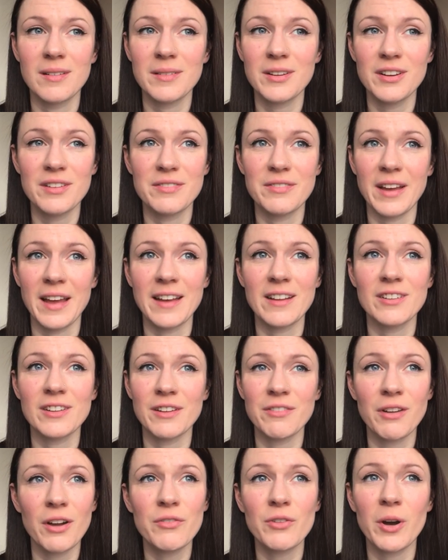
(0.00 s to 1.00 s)
I'm going to fail.
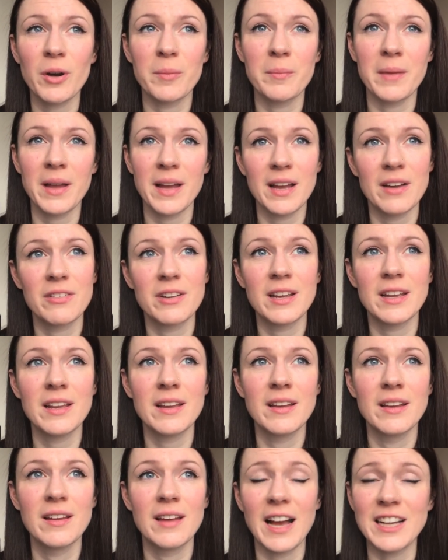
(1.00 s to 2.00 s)
If I've got Mary,
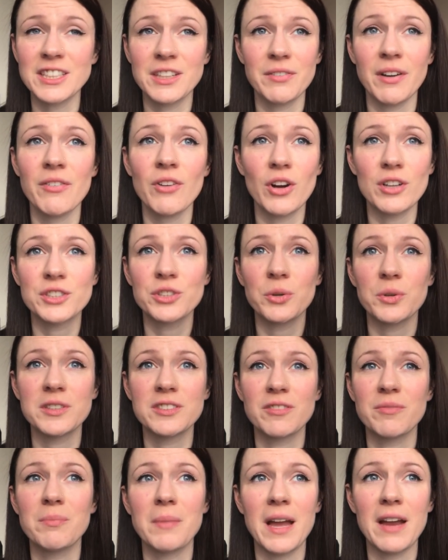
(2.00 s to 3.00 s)
actually, if I've got a
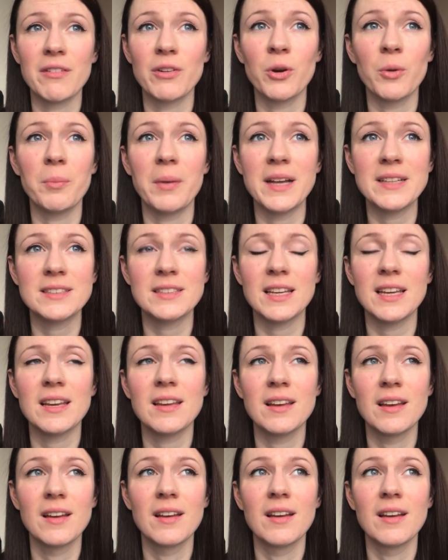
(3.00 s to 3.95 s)
choice of Mary or Betty,